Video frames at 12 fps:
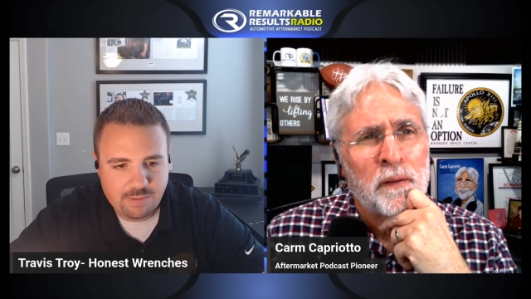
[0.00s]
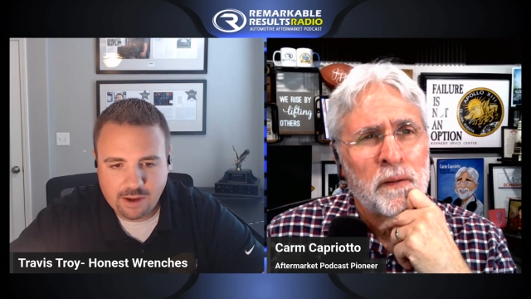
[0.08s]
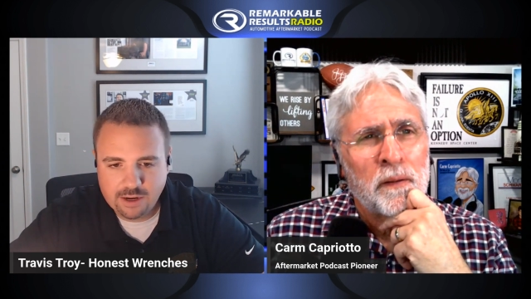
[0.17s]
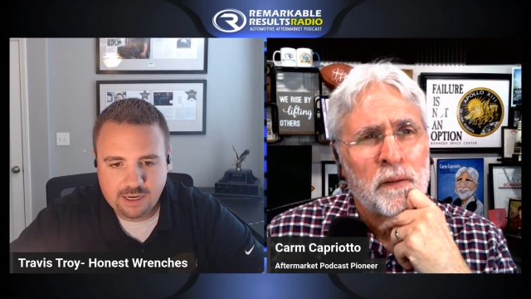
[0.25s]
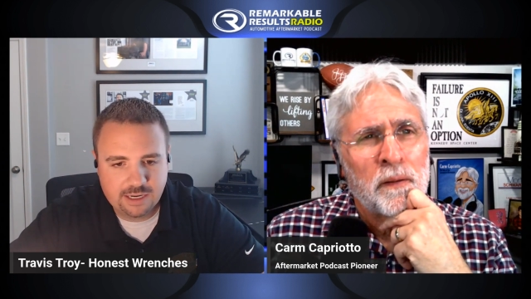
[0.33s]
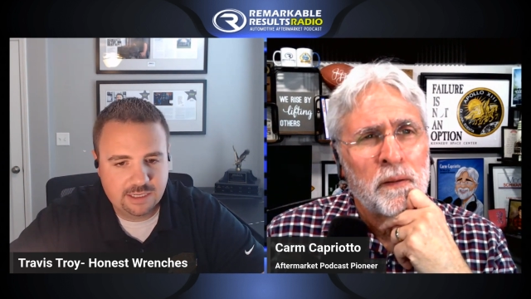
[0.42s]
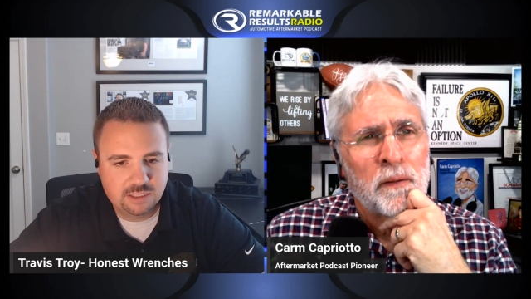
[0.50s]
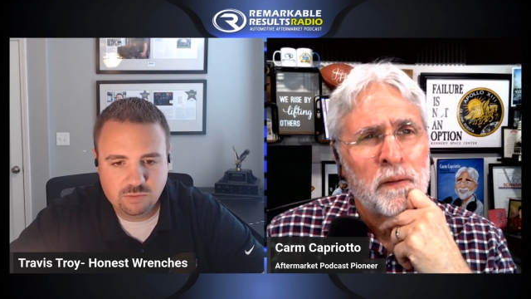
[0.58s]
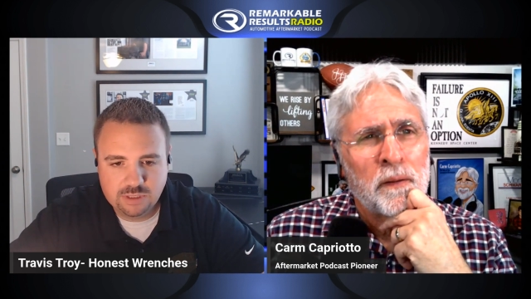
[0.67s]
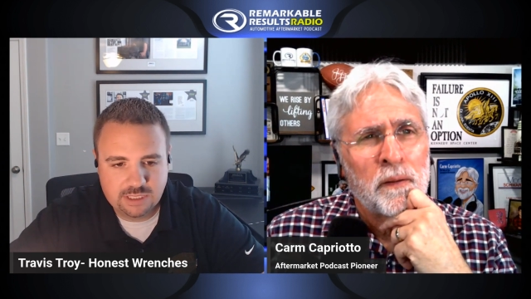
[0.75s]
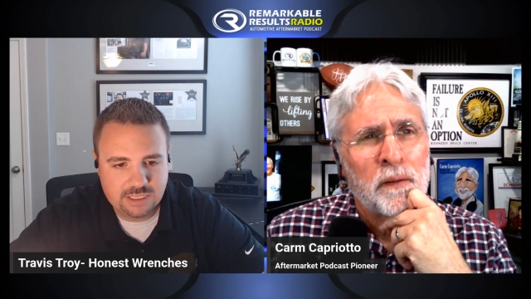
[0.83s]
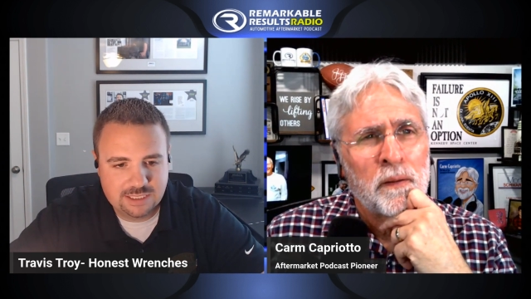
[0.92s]
Speaker 1: mad about it. It is
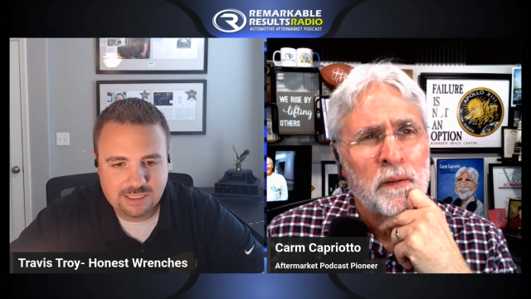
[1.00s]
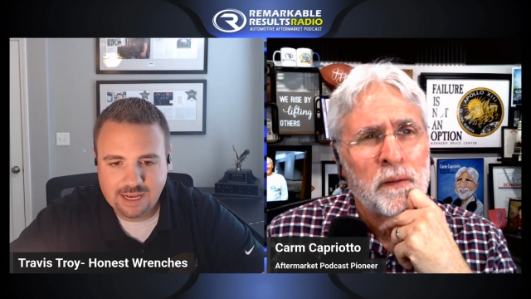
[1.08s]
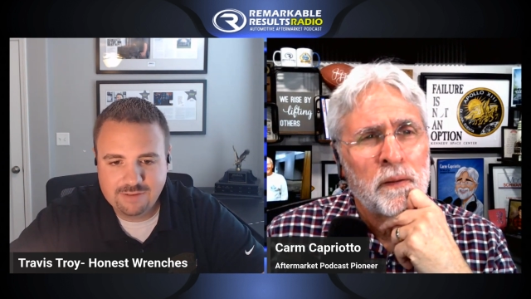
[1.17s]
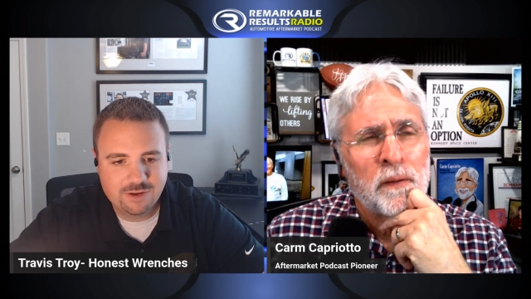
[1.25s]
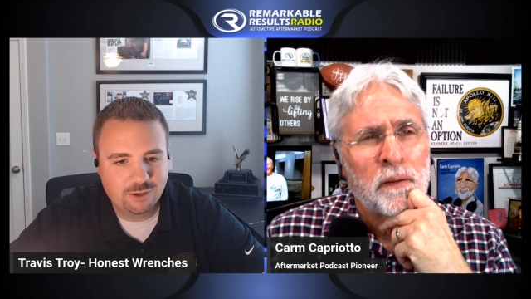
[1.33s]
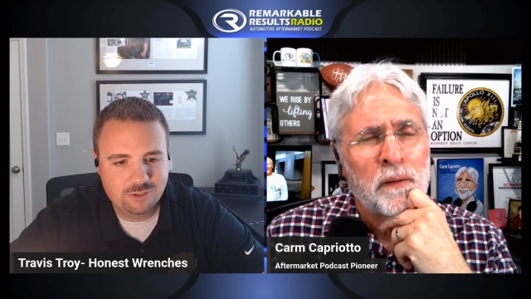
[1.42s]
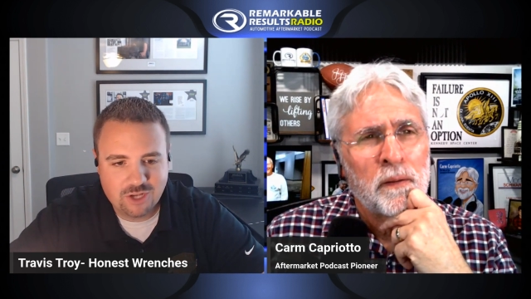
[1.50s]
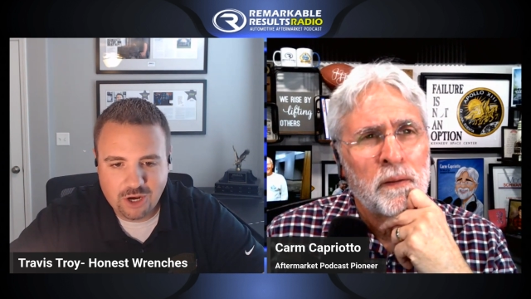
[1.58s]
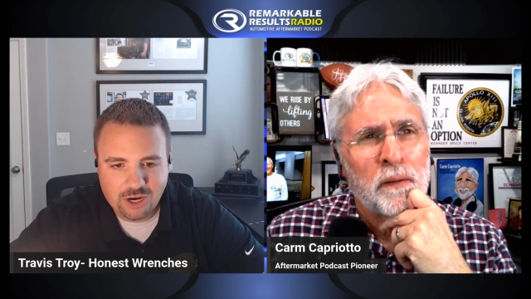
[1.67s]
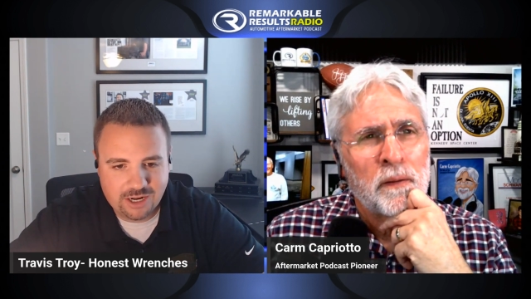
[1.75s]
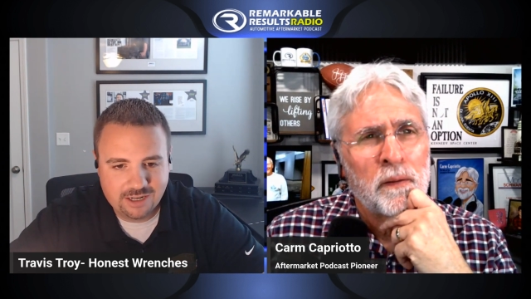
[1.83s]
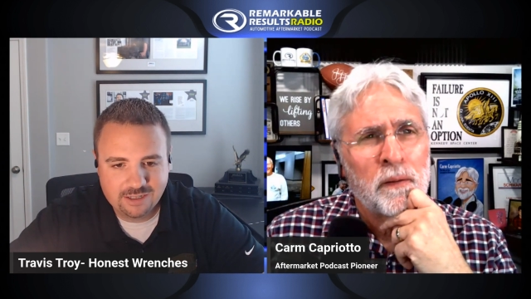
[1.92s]
what it is. Life goes
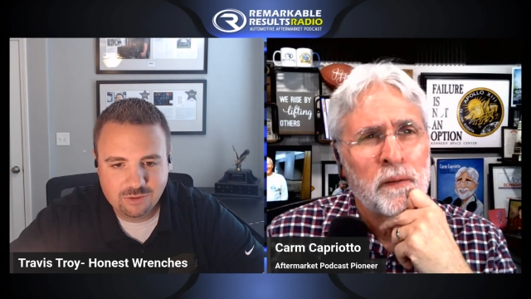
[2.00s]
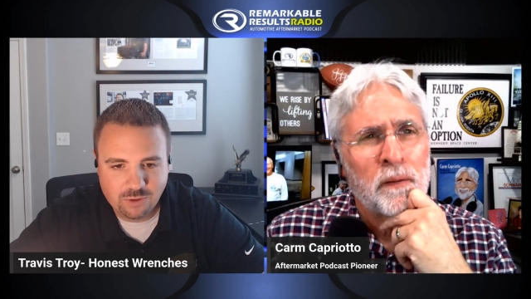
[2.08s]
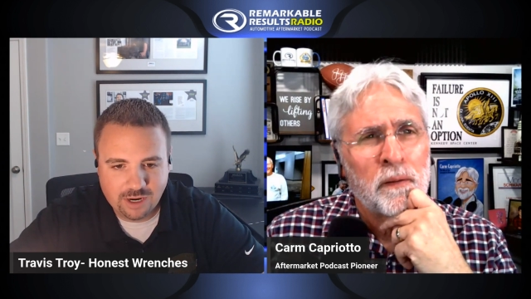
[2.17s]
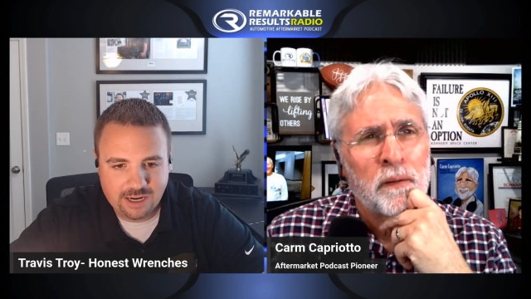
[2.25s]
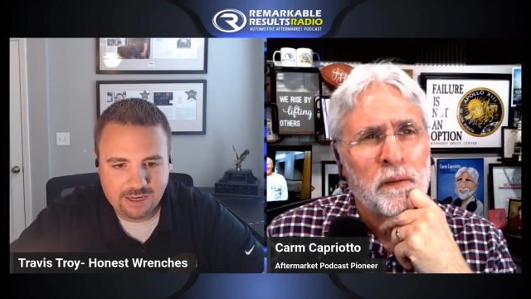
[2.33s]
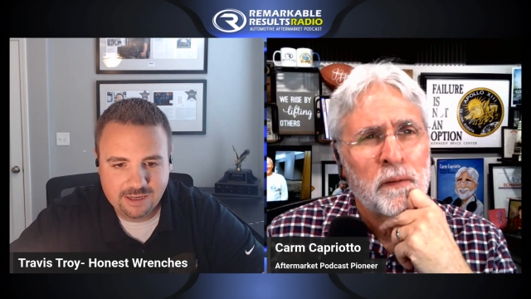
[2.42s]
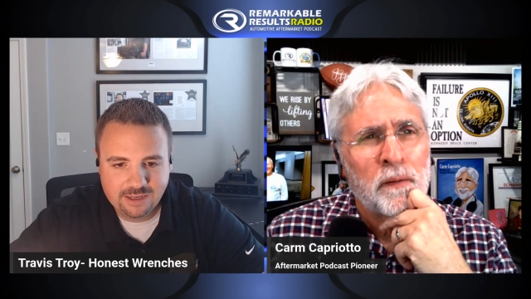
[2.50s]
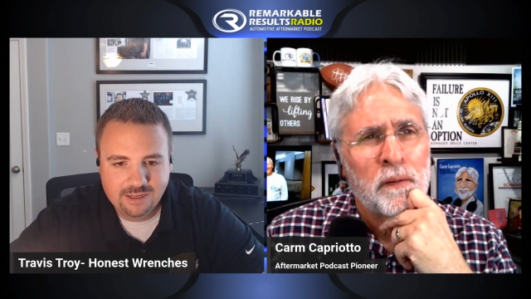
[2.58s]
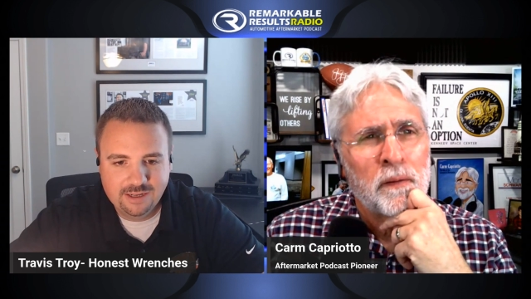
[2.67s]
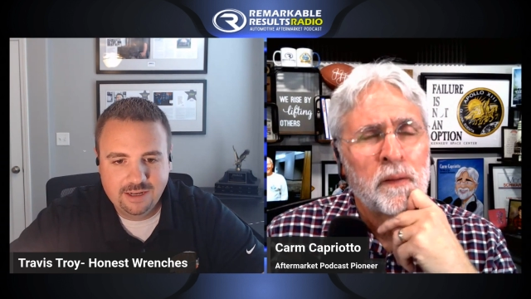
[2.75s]
on, right?